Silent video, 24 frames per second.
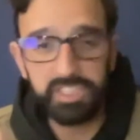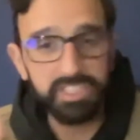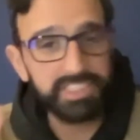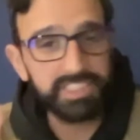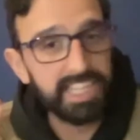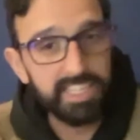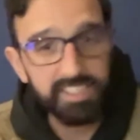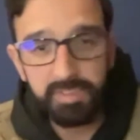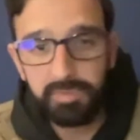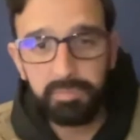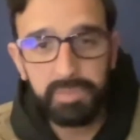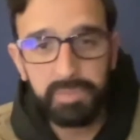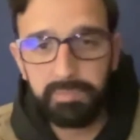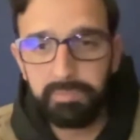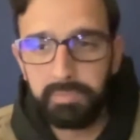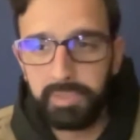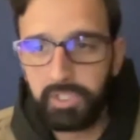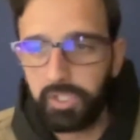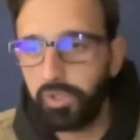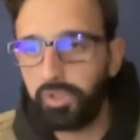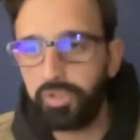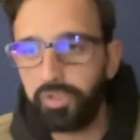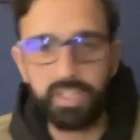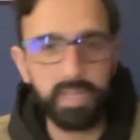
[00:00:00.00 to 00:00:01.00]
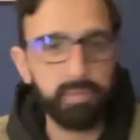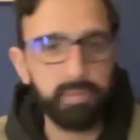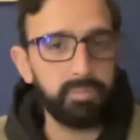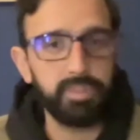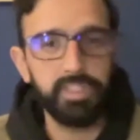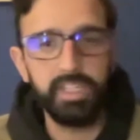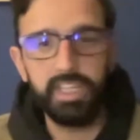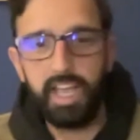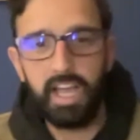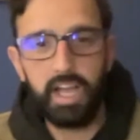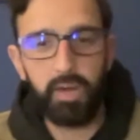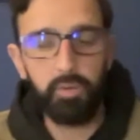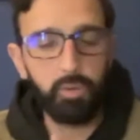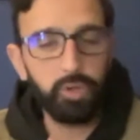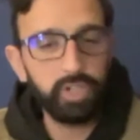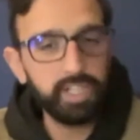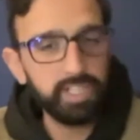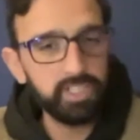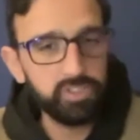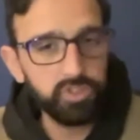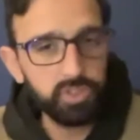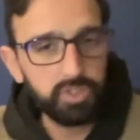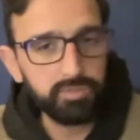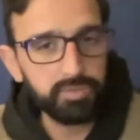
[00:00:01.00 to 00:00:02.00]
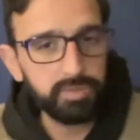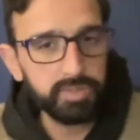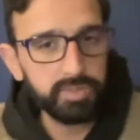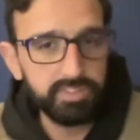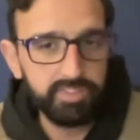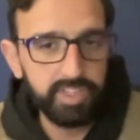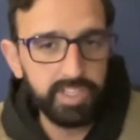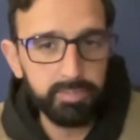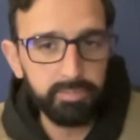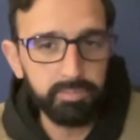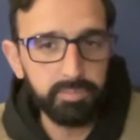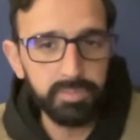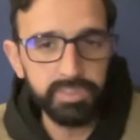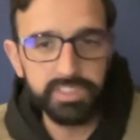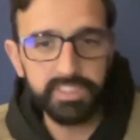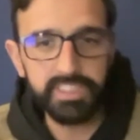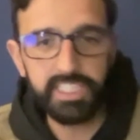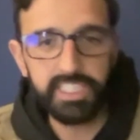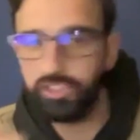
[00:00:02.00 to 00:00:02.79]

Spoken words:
It doesn't mean because I work in software development